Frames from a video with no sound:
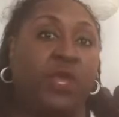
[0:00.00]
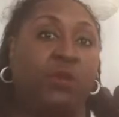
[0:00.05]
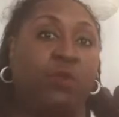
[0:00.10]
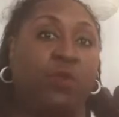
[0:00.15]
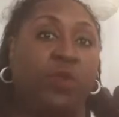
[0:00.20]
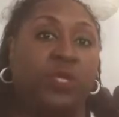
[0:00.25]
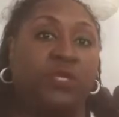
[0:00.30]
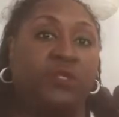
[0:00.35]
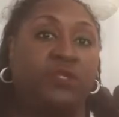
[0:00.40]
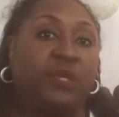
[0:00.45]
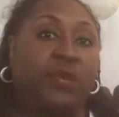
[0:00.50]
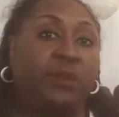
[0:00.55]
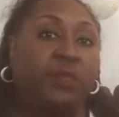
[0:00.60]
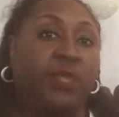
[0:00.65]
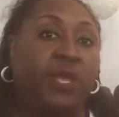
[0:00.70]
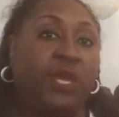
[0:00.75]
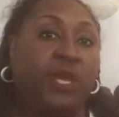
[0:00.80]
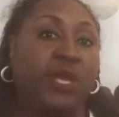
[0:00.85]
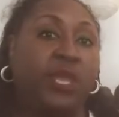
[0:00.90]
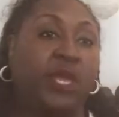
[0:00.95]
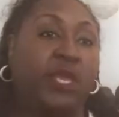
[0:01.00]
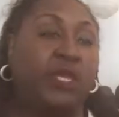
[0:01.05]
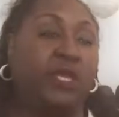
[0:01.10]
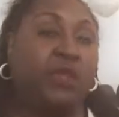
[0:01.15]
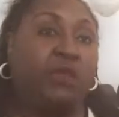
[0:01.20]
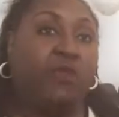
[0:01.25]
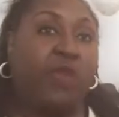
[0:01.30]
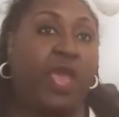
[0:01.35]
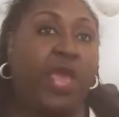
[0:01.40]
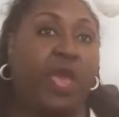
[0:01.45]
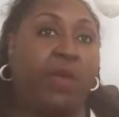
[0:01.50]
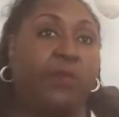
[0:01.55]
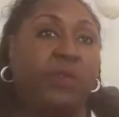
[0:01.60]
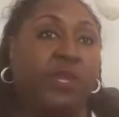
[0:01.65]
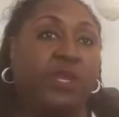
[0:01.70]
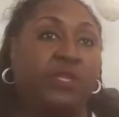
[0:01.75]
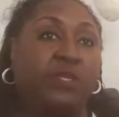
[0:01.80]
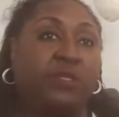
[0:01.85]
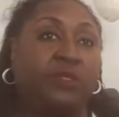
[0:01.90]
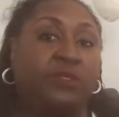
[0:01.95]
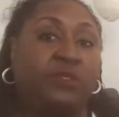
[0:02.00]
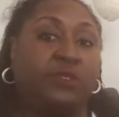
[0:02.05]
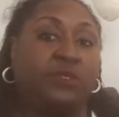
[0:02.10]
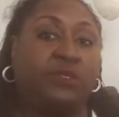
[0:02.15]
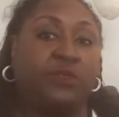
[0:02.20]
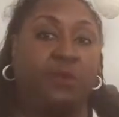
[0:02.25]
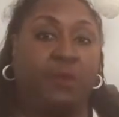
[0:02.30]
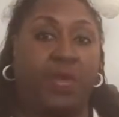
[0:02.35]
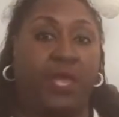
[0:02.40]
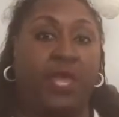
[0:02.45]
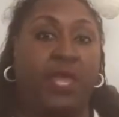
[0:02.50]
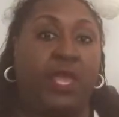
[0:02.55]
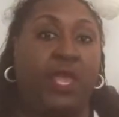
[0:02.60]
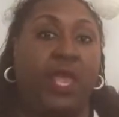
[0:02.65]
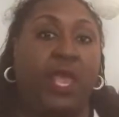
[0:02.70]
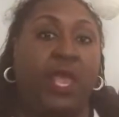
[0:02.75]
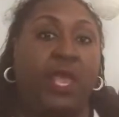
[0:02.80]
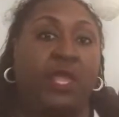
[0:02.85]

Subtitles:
when something negative happens to me,